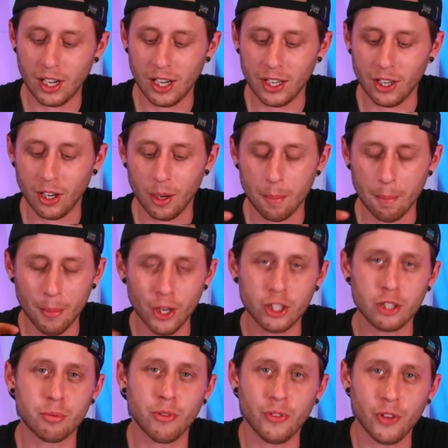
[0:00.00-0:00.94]
and I
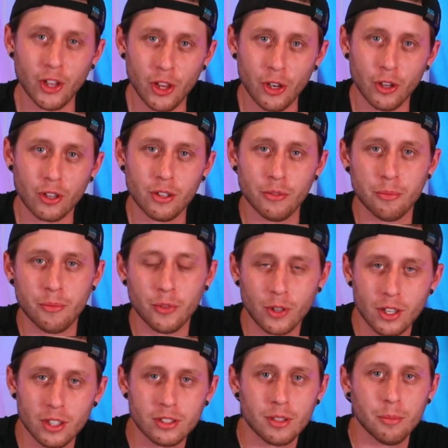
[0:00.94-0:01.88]
much prefer the look
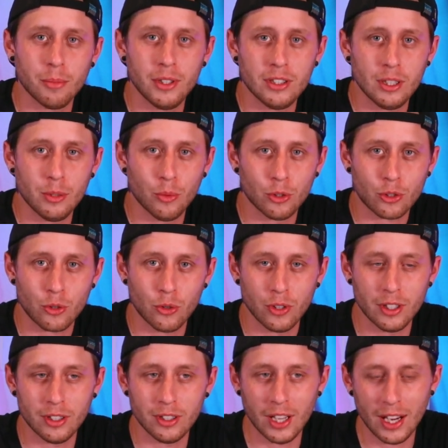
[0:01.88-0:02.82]
of custom PC water
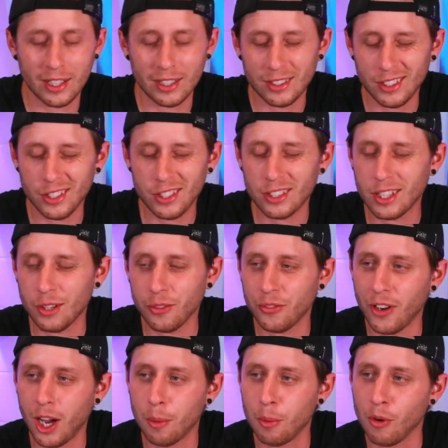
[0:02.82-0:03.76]
cooling and you just get
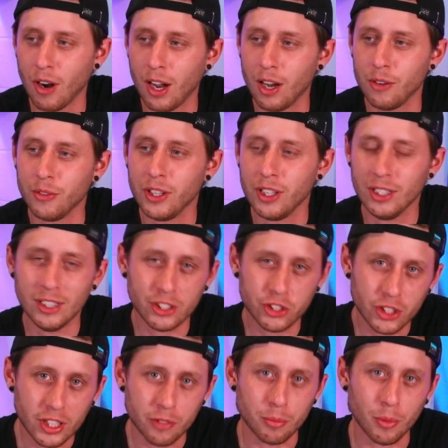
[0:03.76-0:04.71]
far more out of it
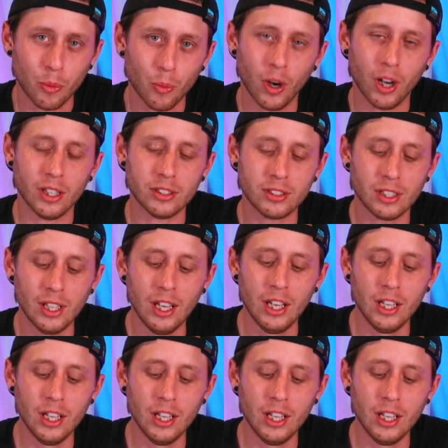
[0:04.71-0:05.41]
achievement wise.